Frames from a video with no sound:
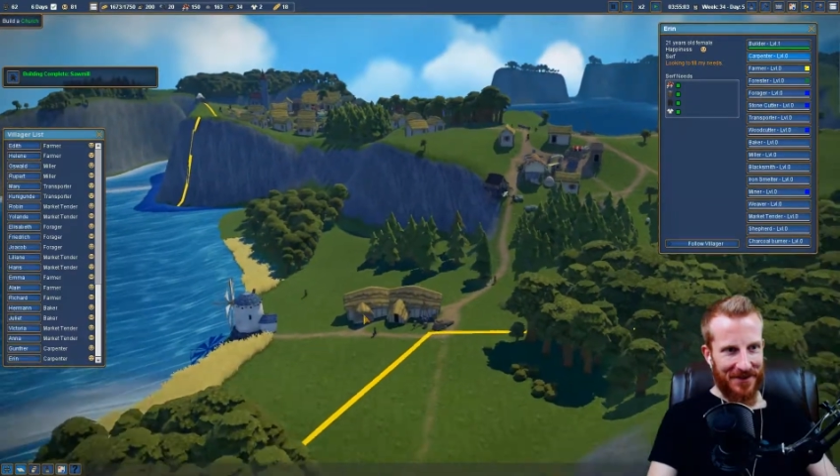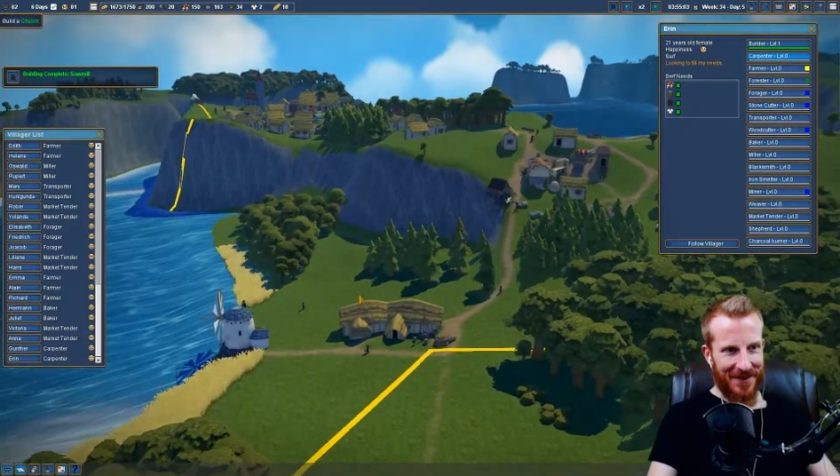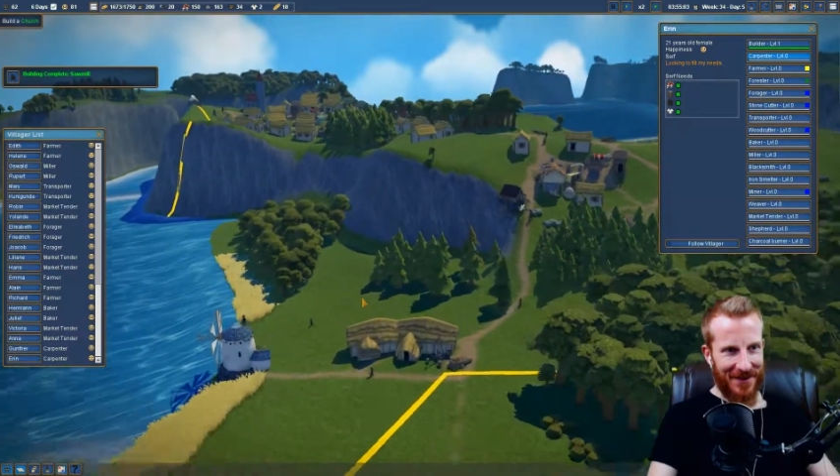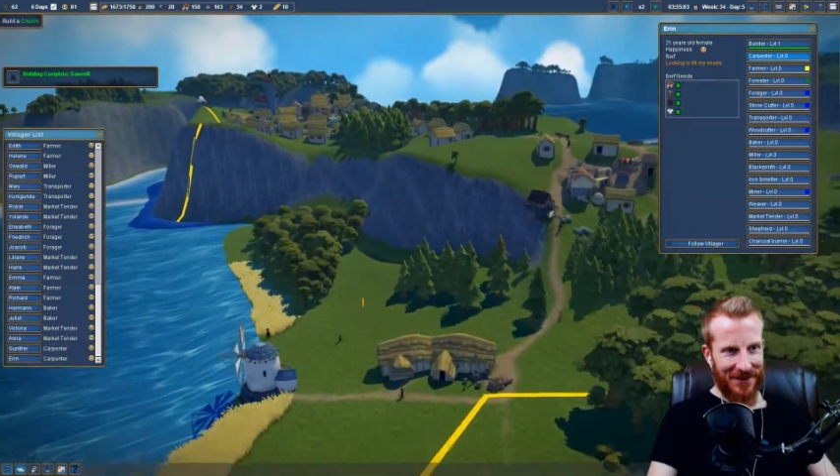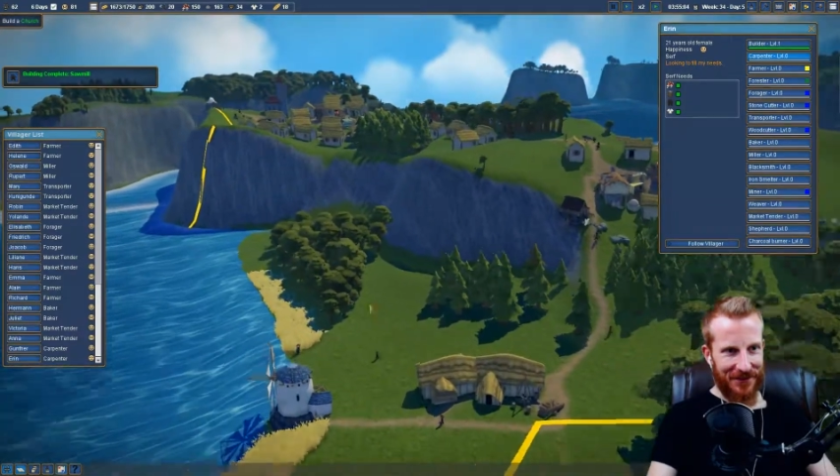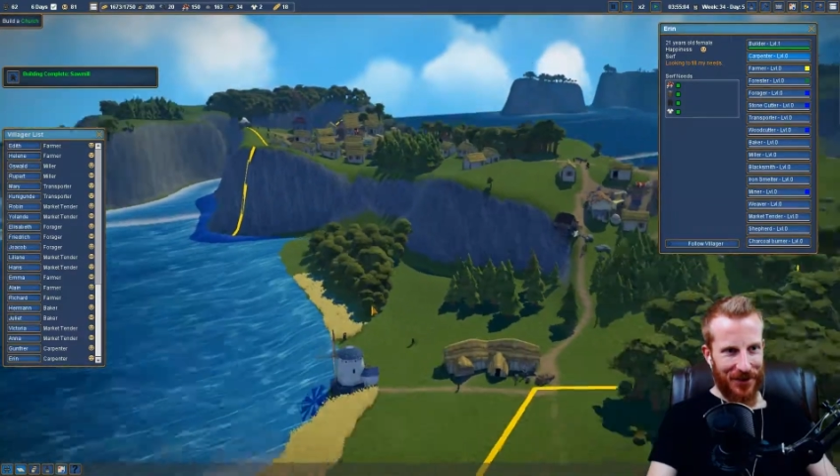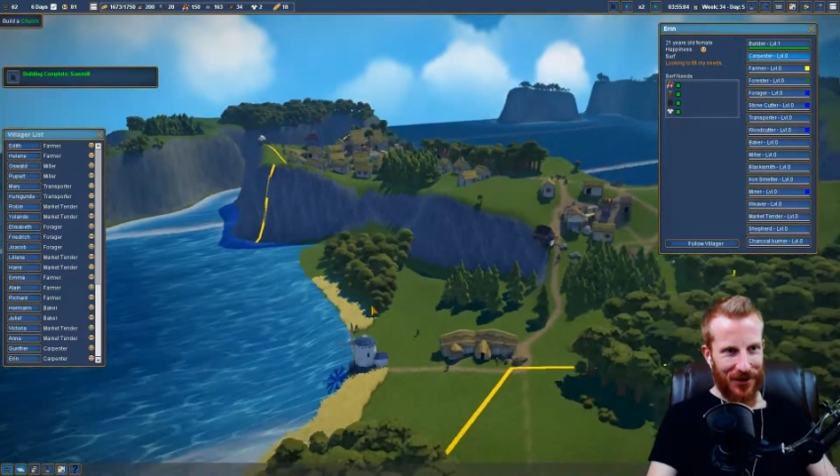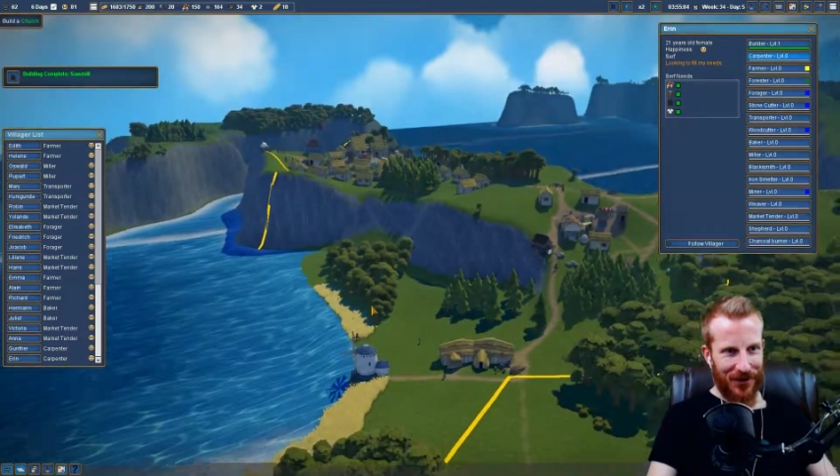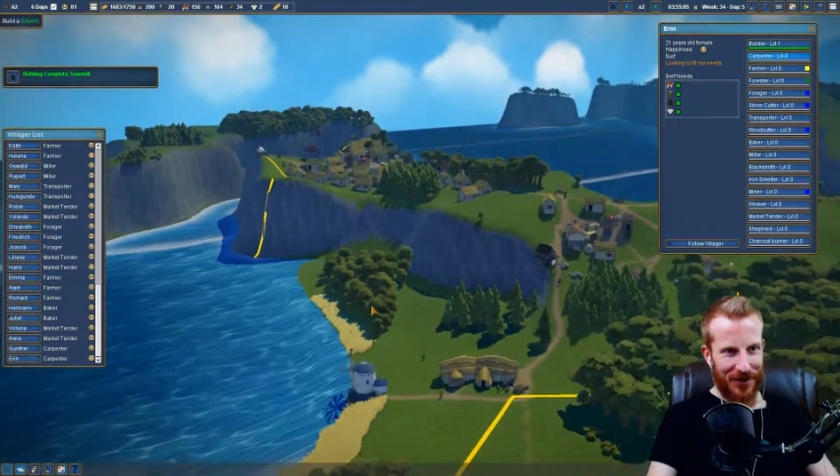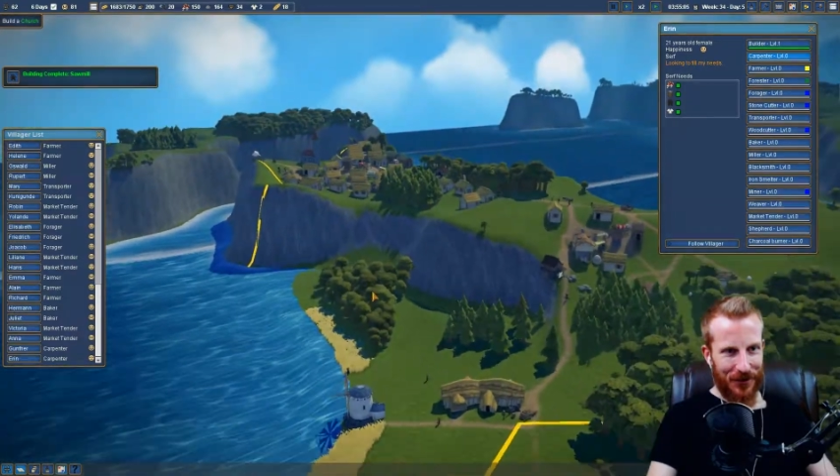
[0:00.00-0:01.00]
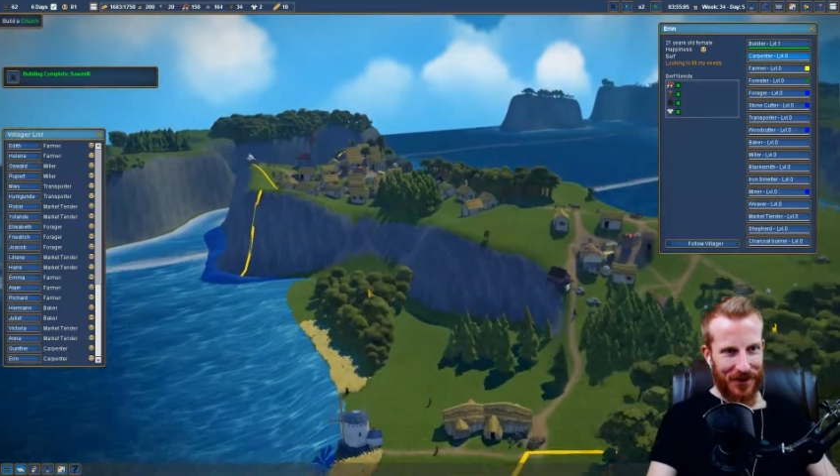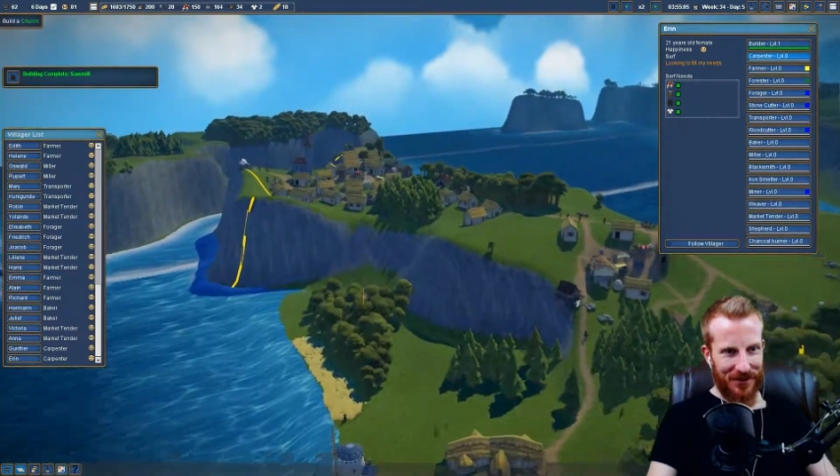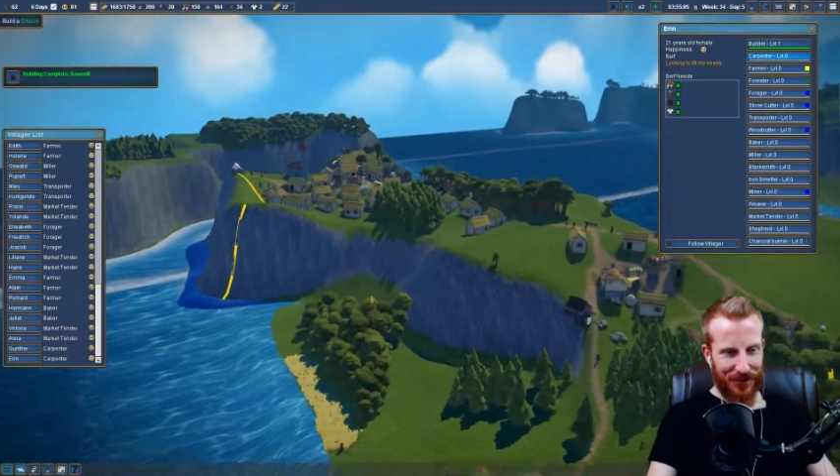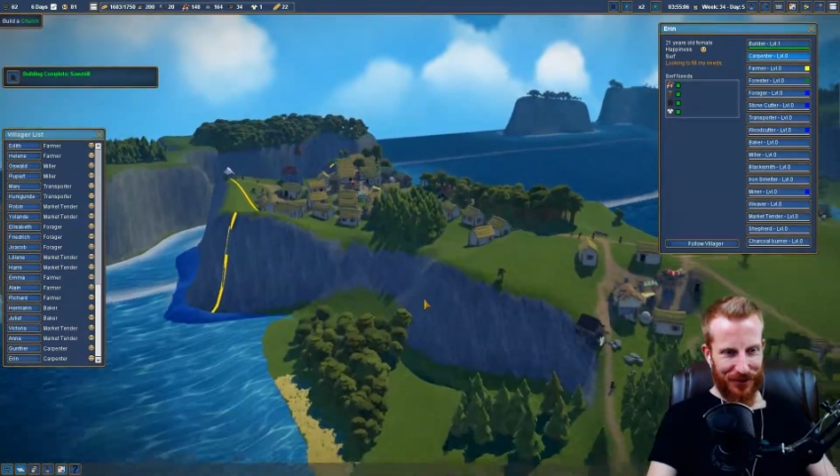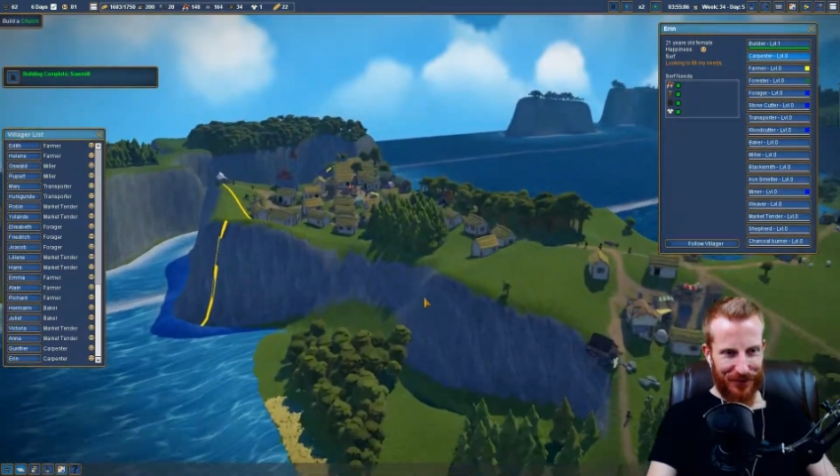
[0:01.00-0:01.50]
so they don't have to haul it quite
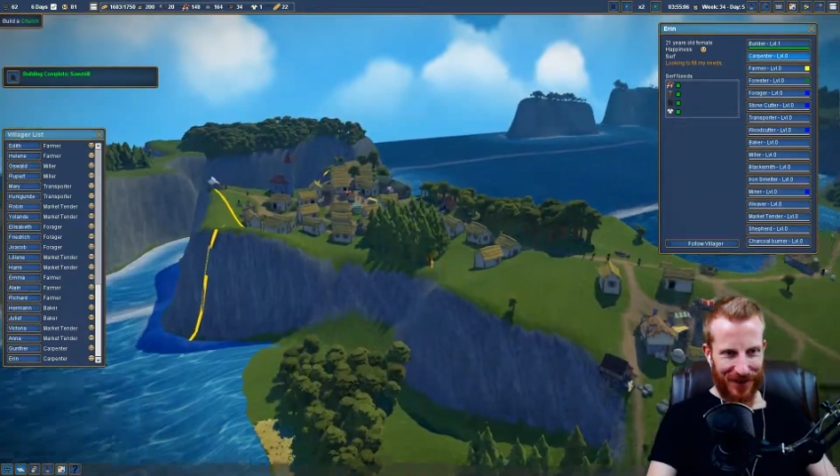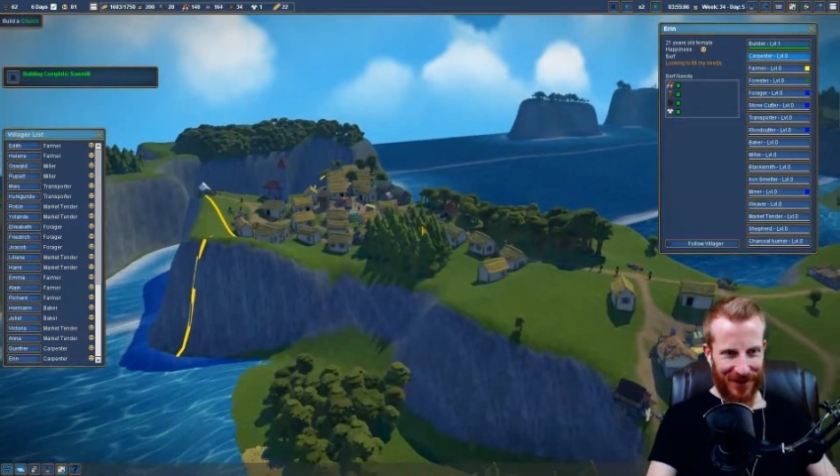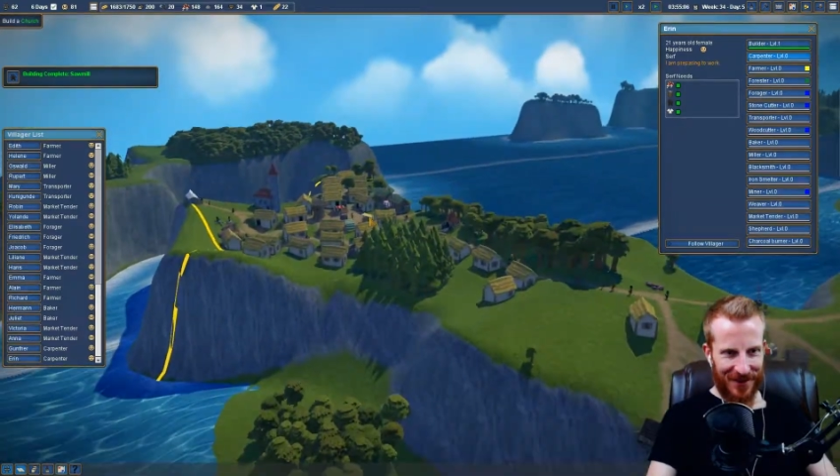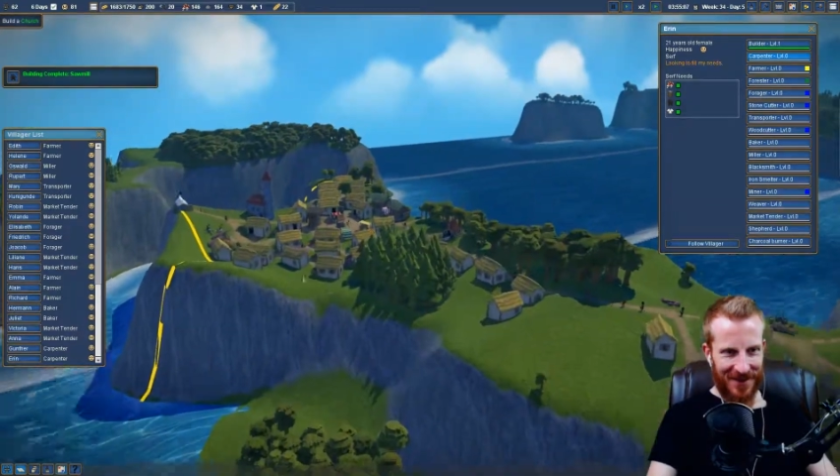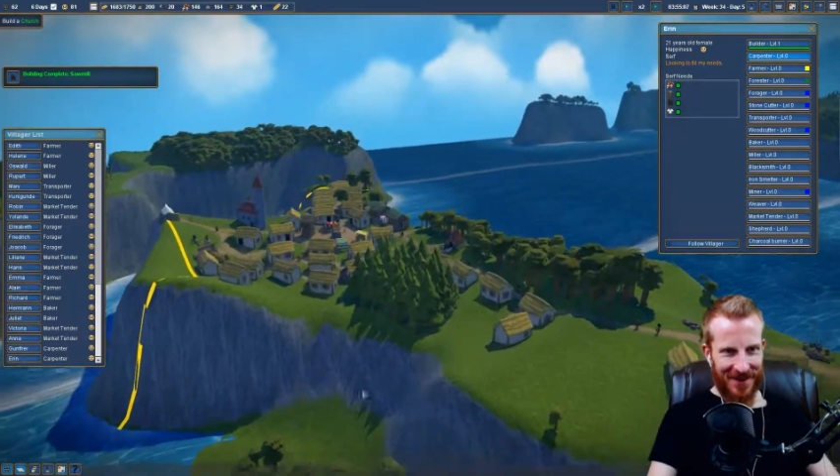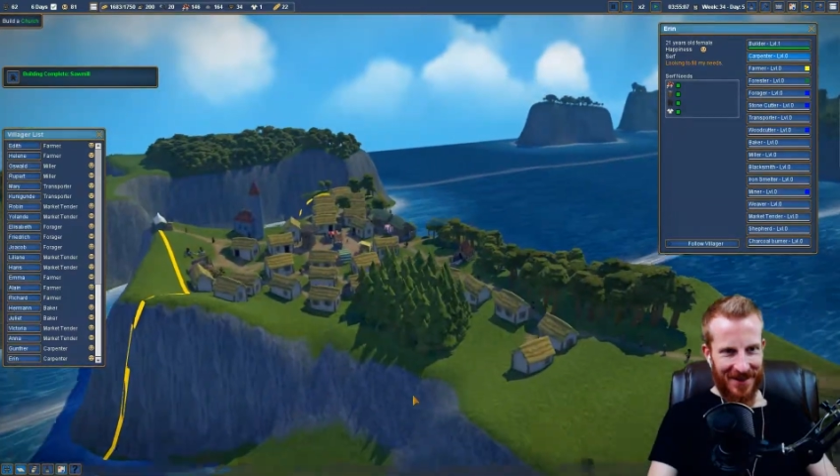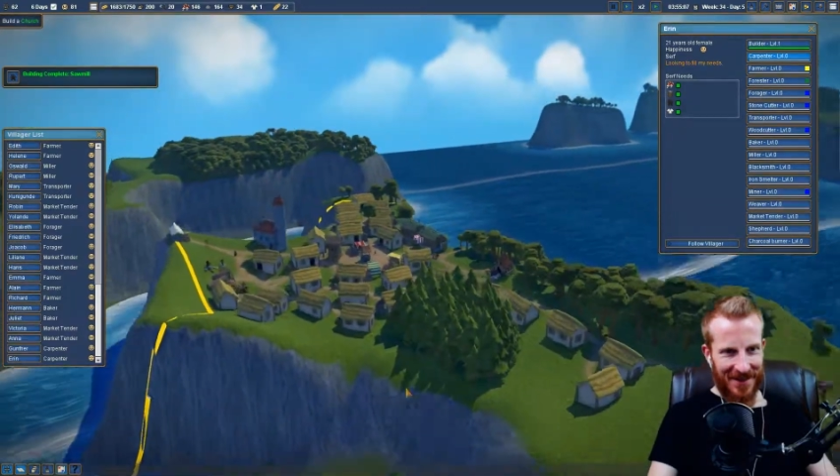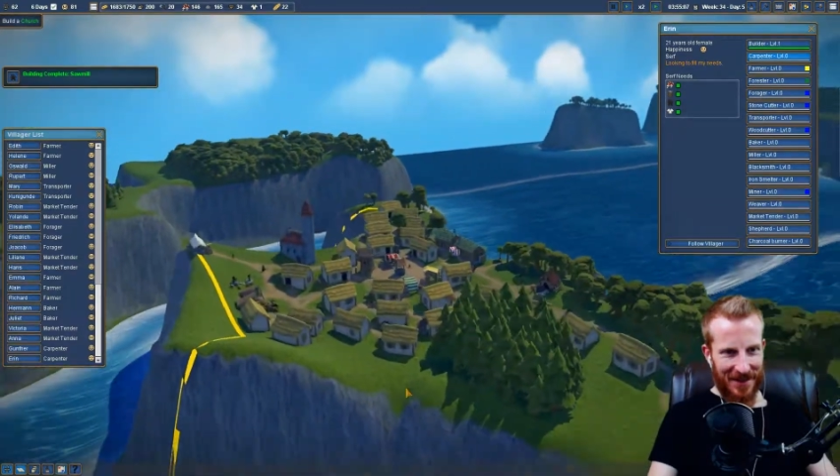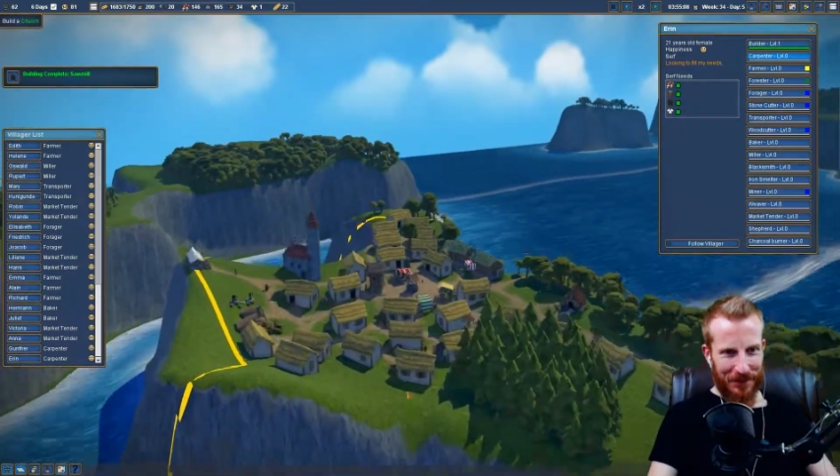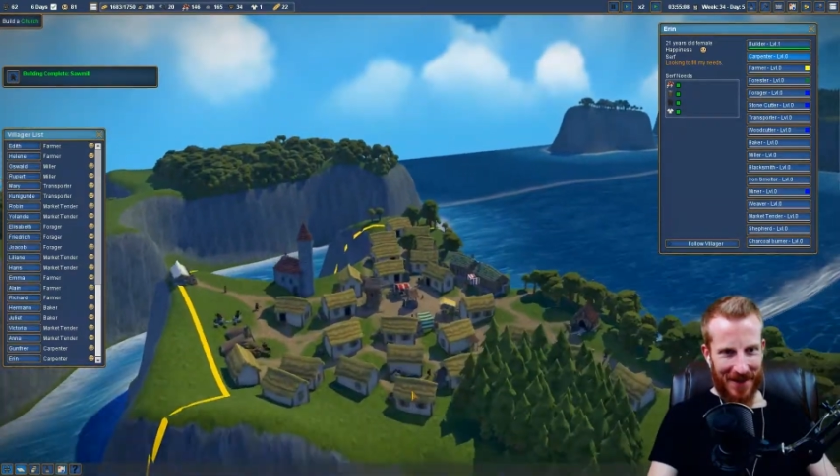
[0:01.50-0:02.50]
so far, get it